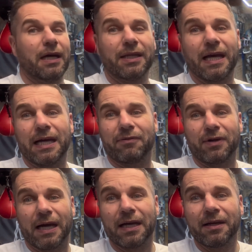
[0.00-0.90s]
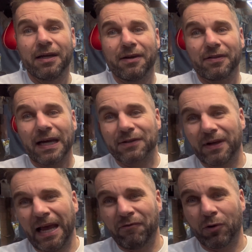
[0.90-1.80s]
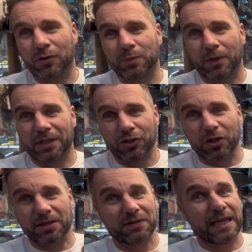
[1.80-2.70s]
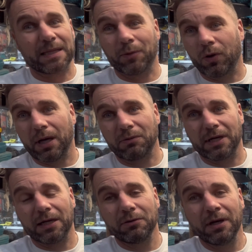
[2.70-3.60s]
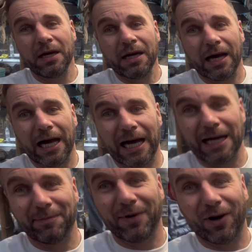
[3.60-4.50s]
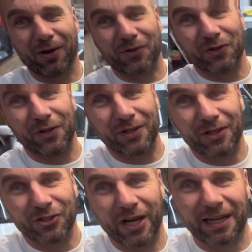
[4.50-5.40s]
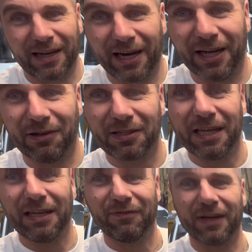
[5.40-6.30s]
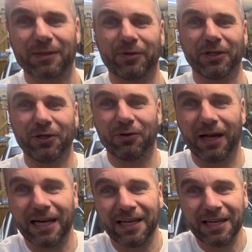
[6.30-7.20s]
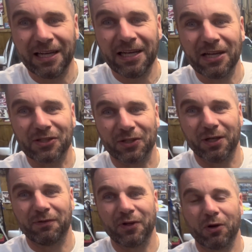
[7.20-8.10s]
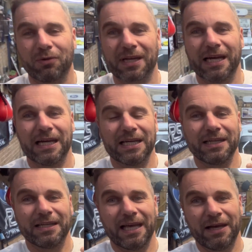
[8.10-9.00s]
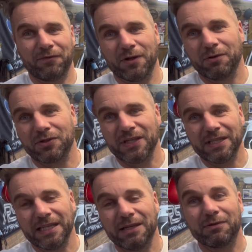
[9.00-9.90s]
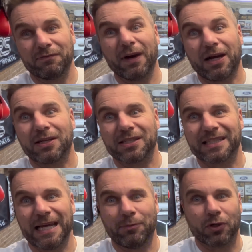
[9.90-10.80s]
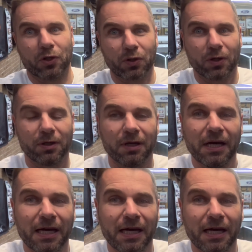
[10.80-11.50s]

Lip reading: yeah, other than that, thanks for everyone who's bought t-shirts. I've sent them all out now. Also, check that out. That's pretty cool, huh? So the old FUCT fuck skateboard logo